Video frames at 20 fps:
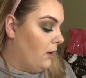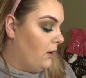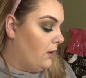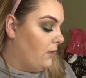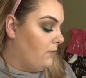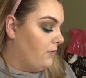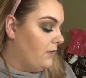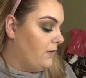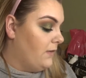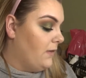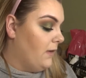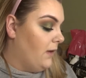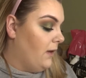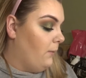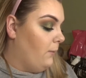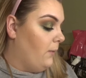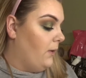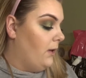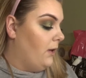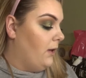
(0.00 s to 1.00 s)
obviously
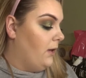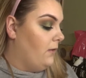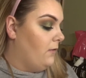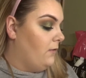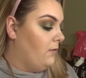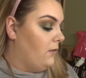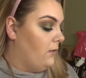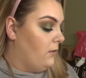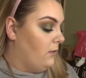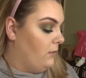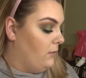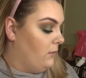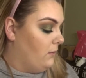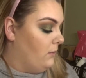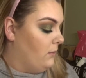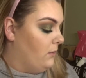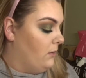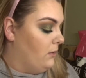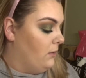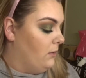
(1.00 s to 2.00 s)
we need
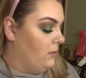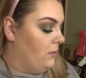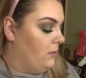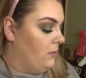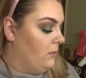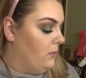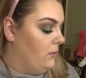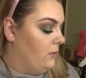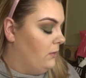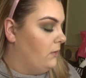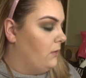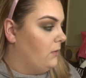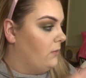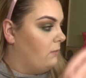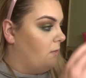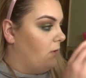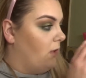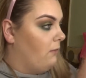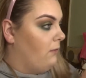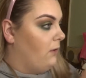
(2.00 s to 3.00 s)
to,
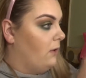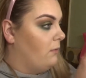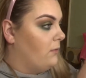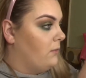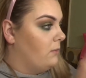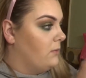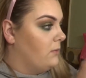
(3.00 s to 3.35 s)
oh I don't know,